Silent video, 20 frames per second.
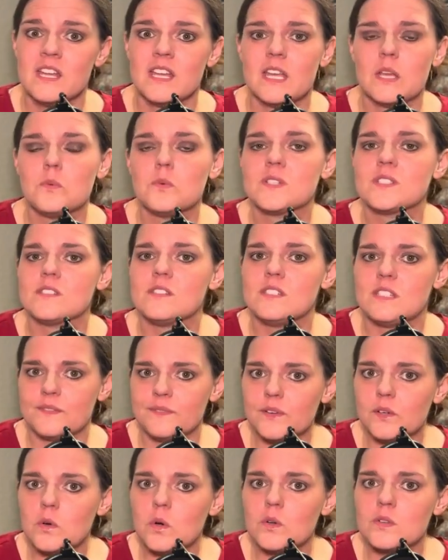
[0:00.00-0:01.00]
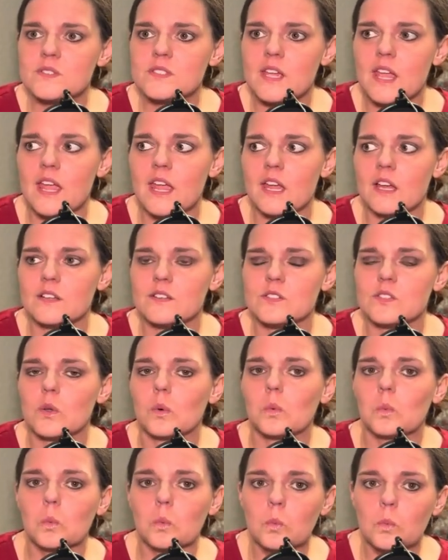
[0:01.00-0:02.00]
It was difficult and
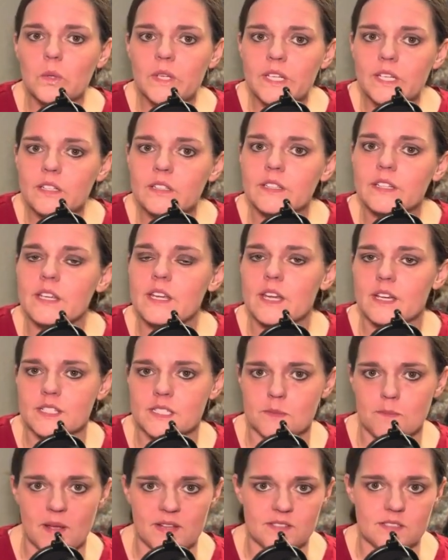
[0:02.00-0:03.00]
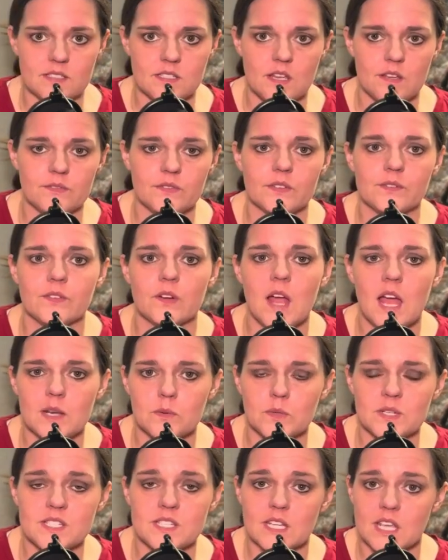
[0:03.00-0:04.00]
really expensive for
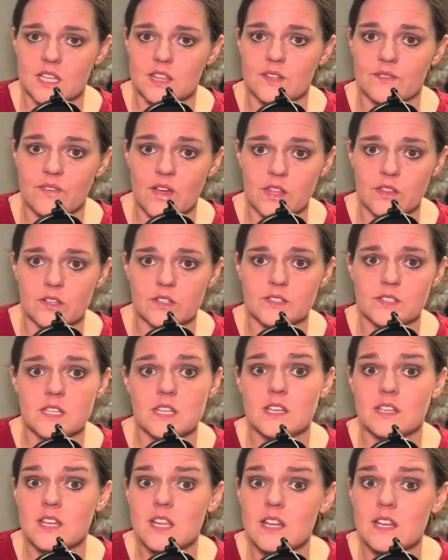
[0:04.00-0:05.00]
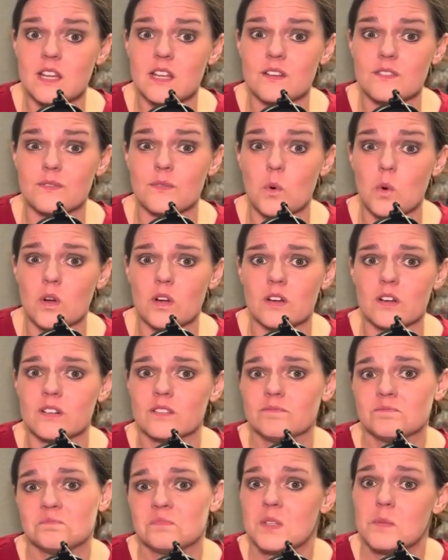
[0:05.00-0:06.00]
Edwin to get the feathers he needed
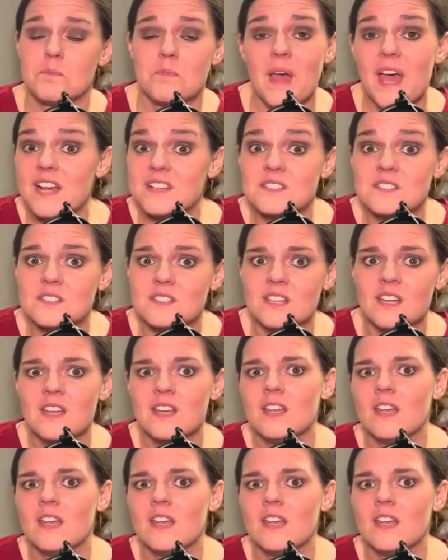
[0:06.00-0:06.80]
for the best